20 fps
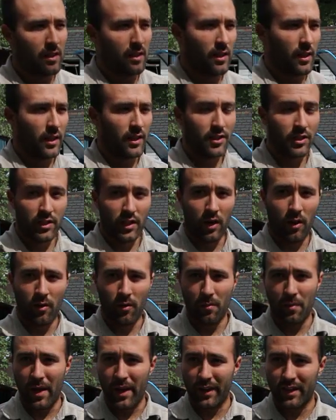
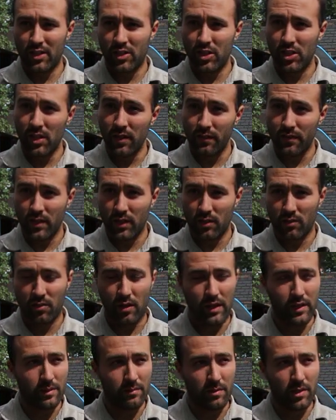automatic shifting
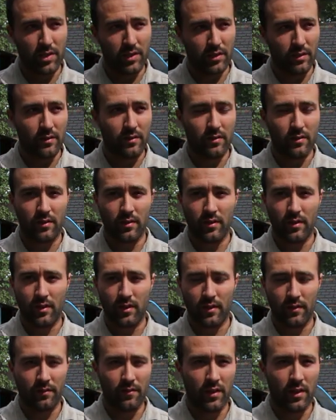transmission,
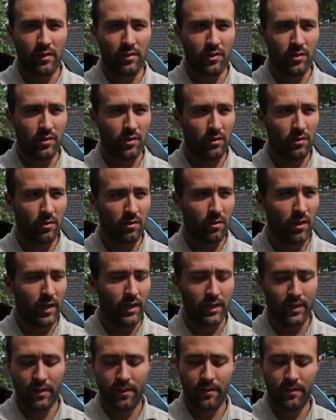if I understood correct.